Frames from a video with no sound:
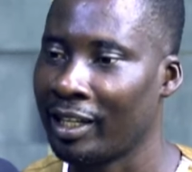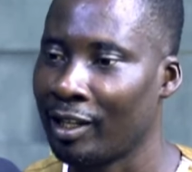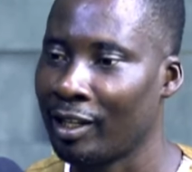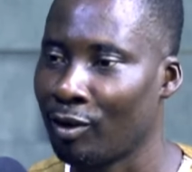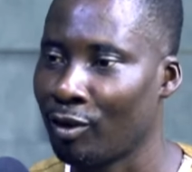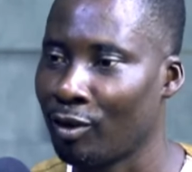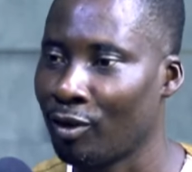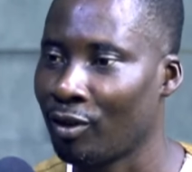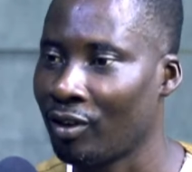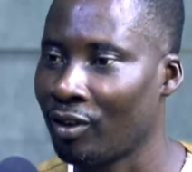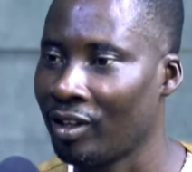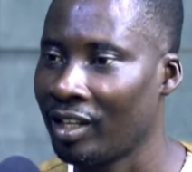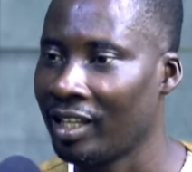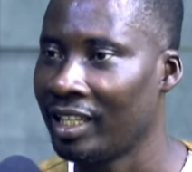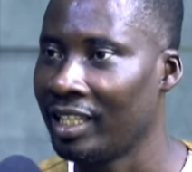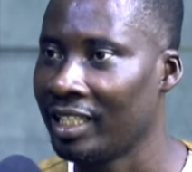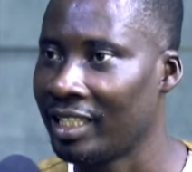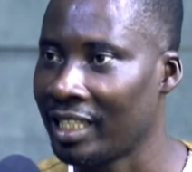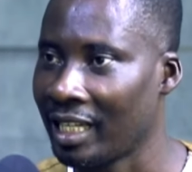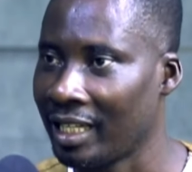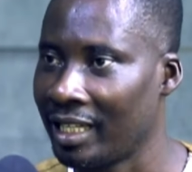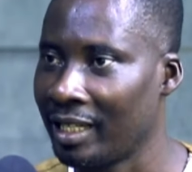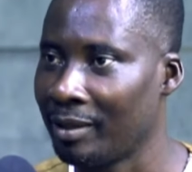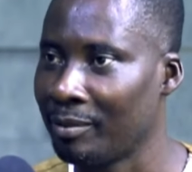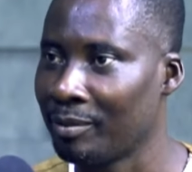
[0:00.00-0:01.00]
no
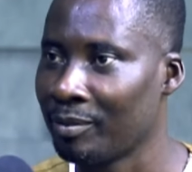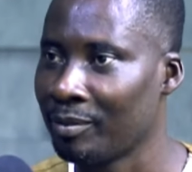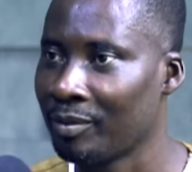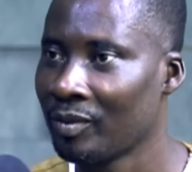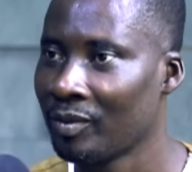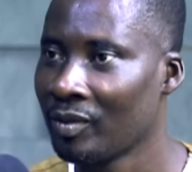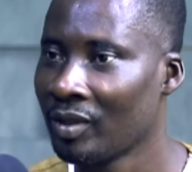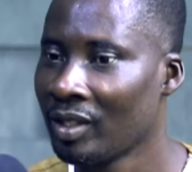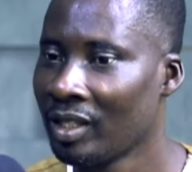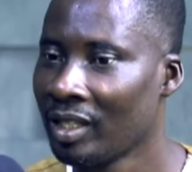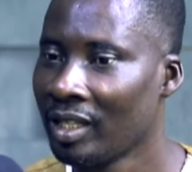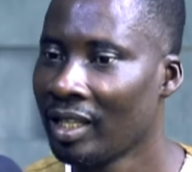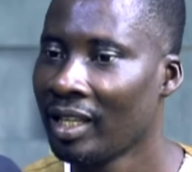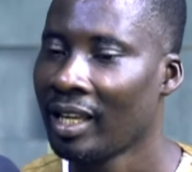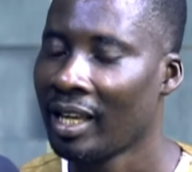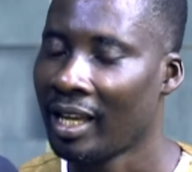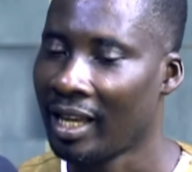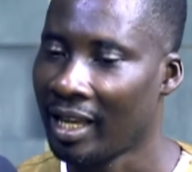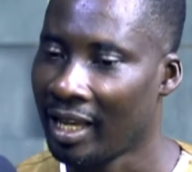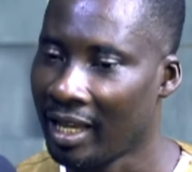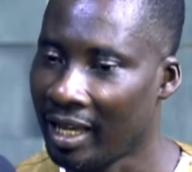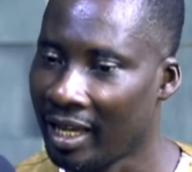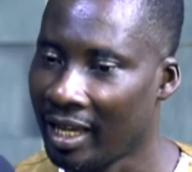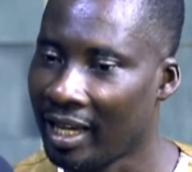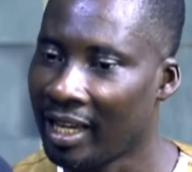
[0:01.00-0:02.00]
ijadam
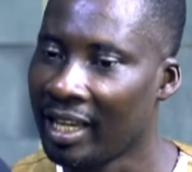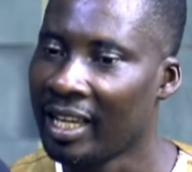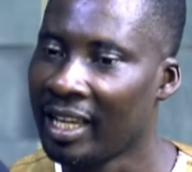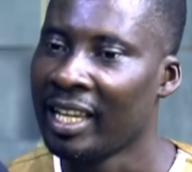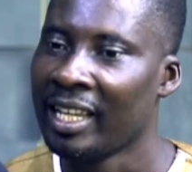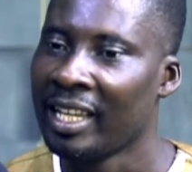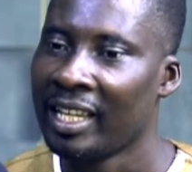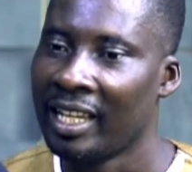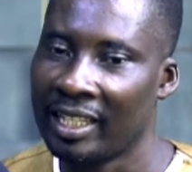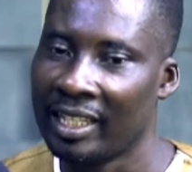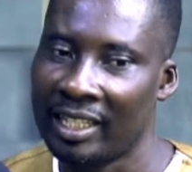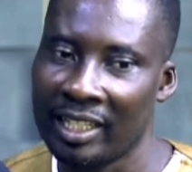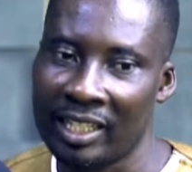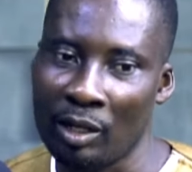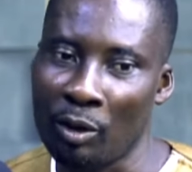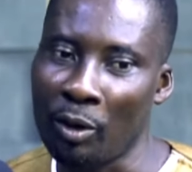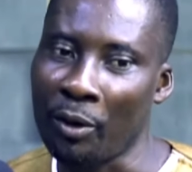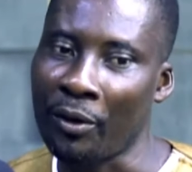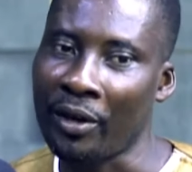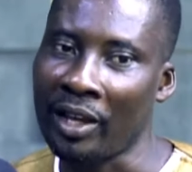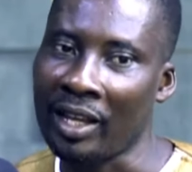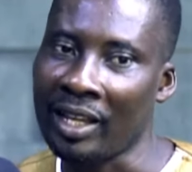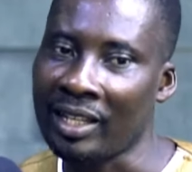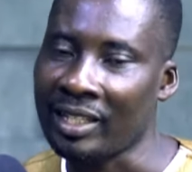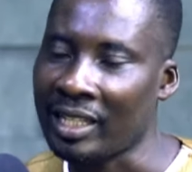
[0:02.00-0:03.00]
It is a wish
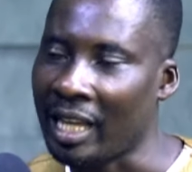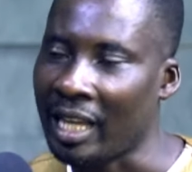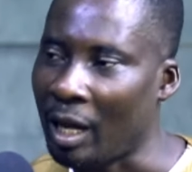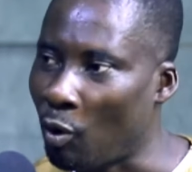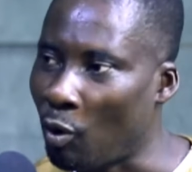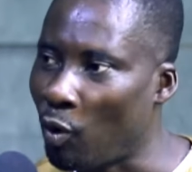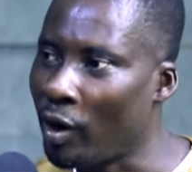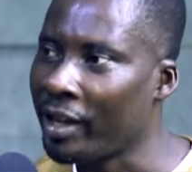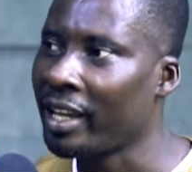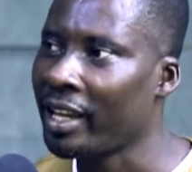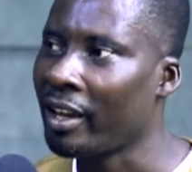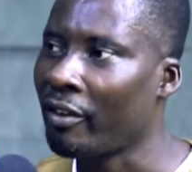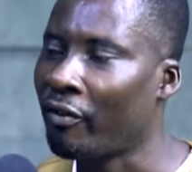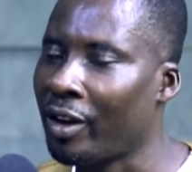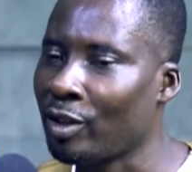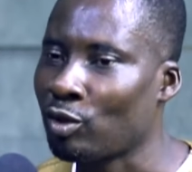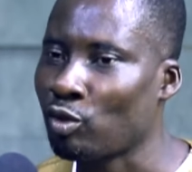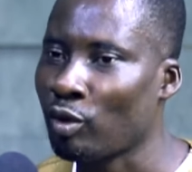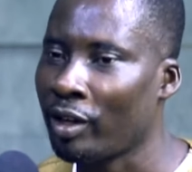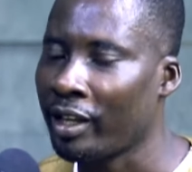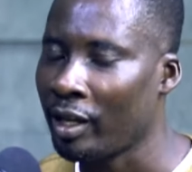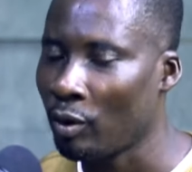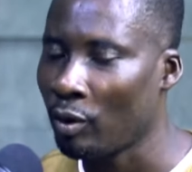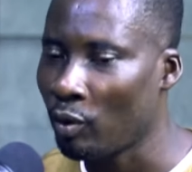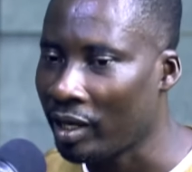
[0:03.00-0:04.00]
a coin fast
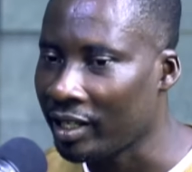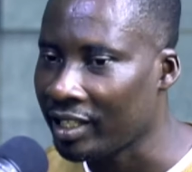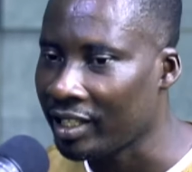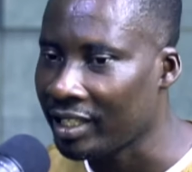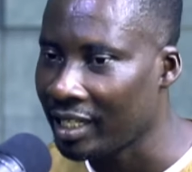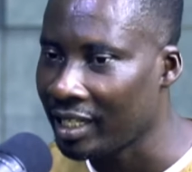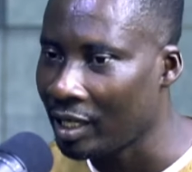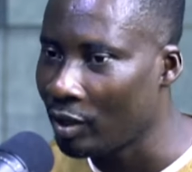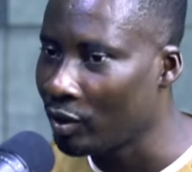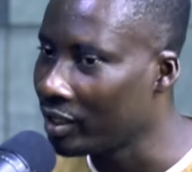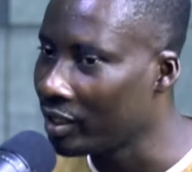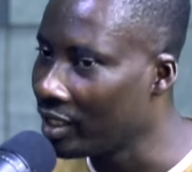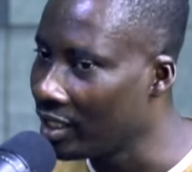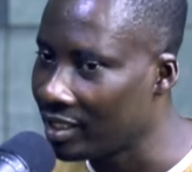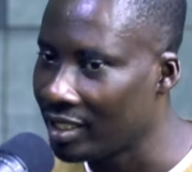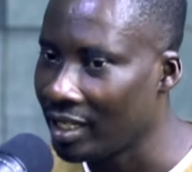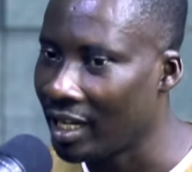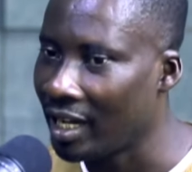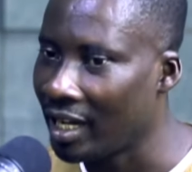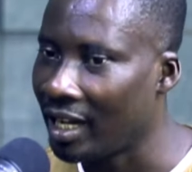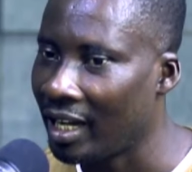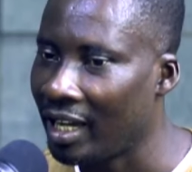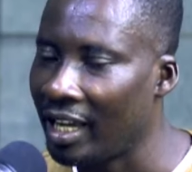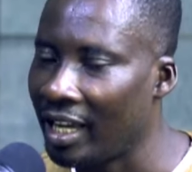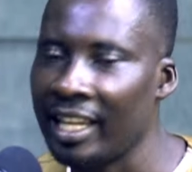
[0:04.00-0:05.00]
wire warren nowadays
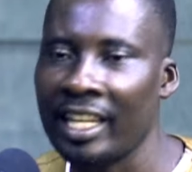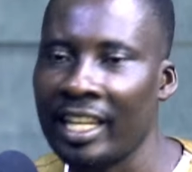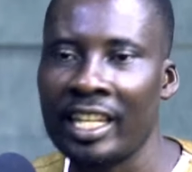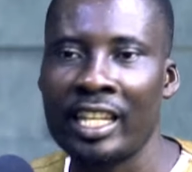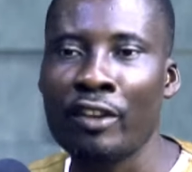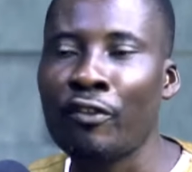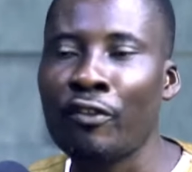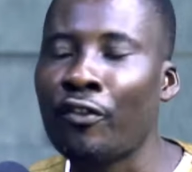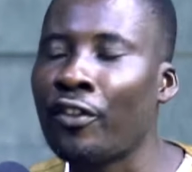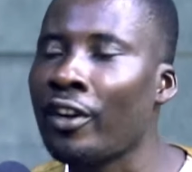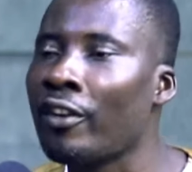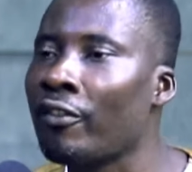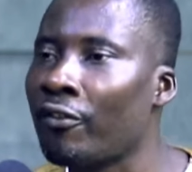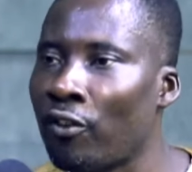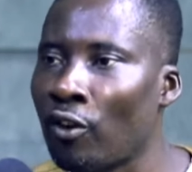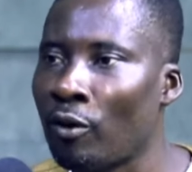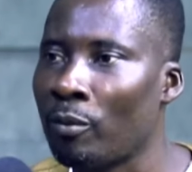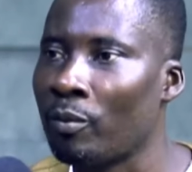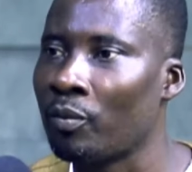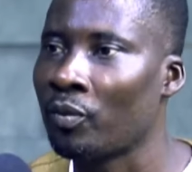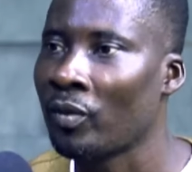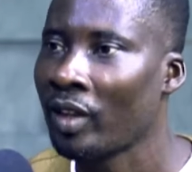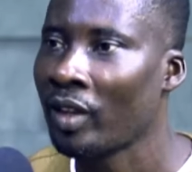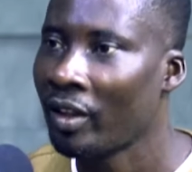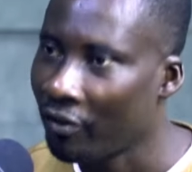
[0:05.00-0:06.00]
here. A different from
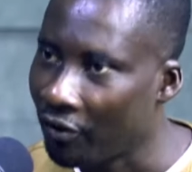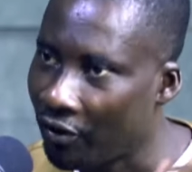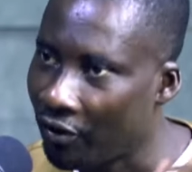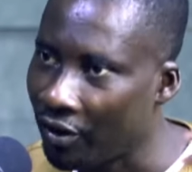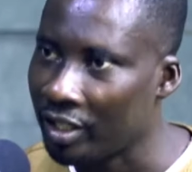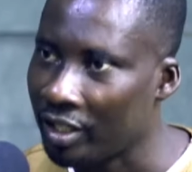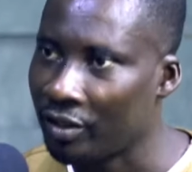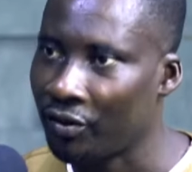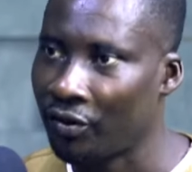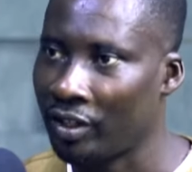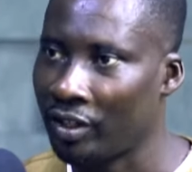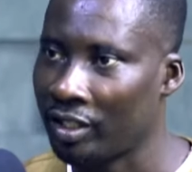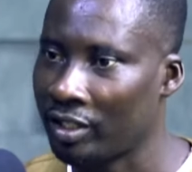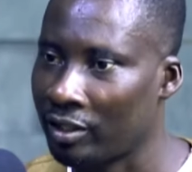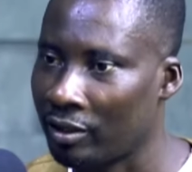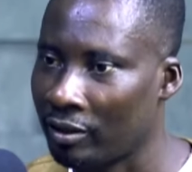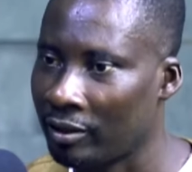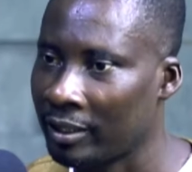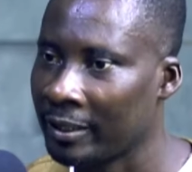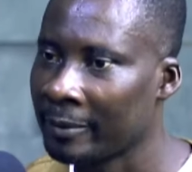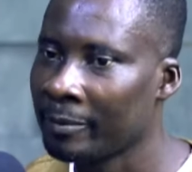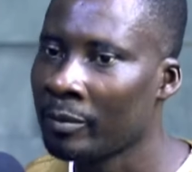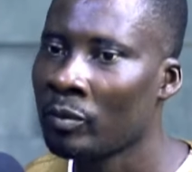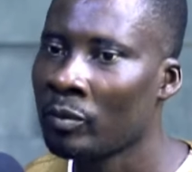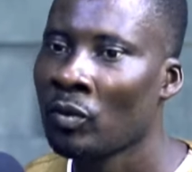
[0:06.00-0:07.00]
first person
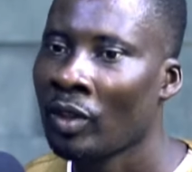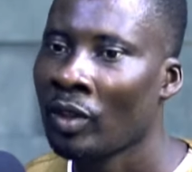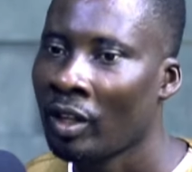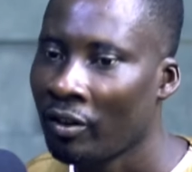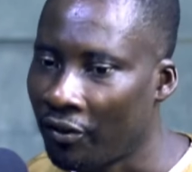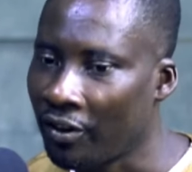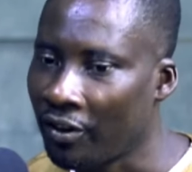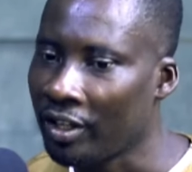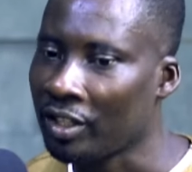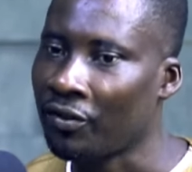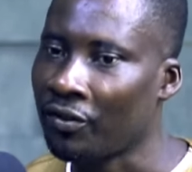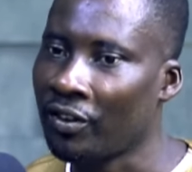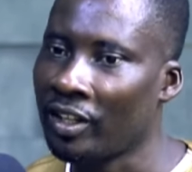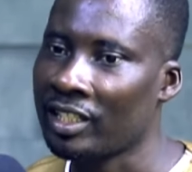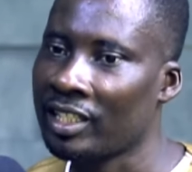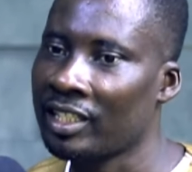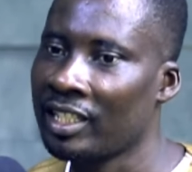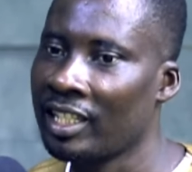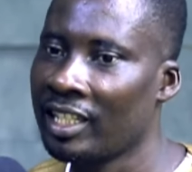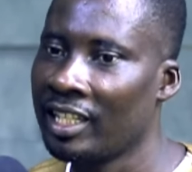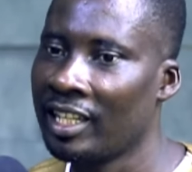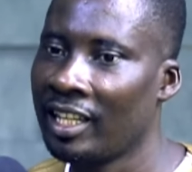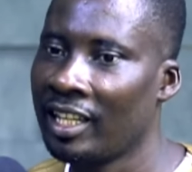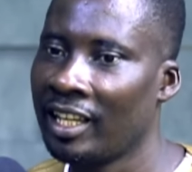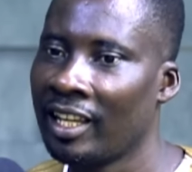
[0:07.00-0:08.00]

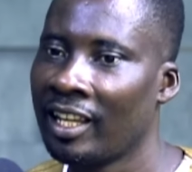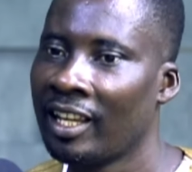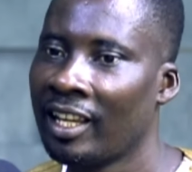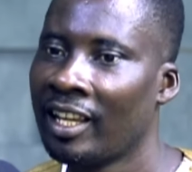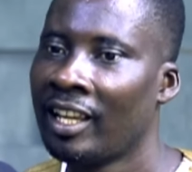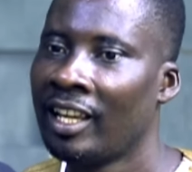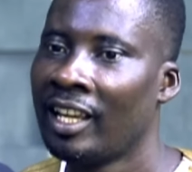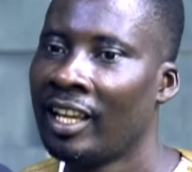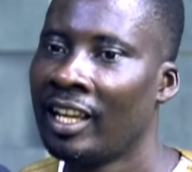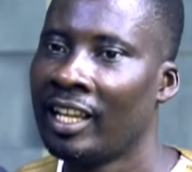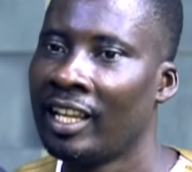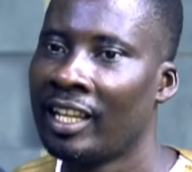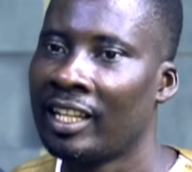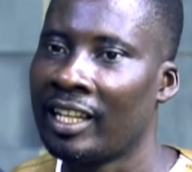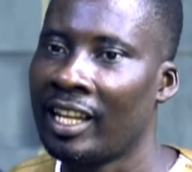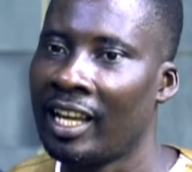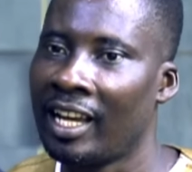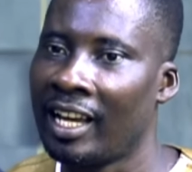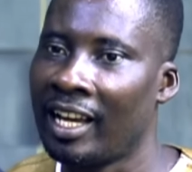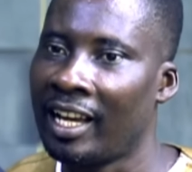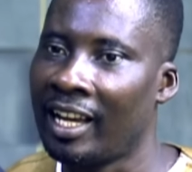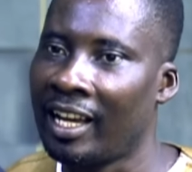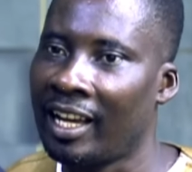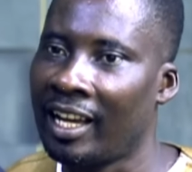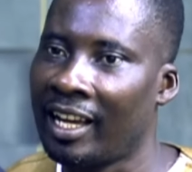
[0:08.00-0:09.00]
idea.
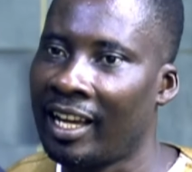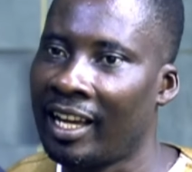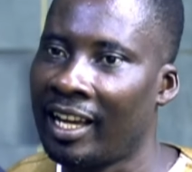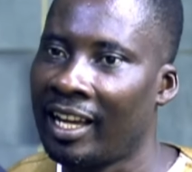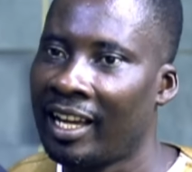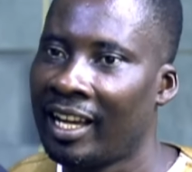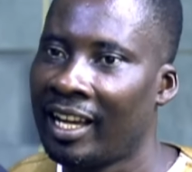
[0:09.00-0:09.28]
Na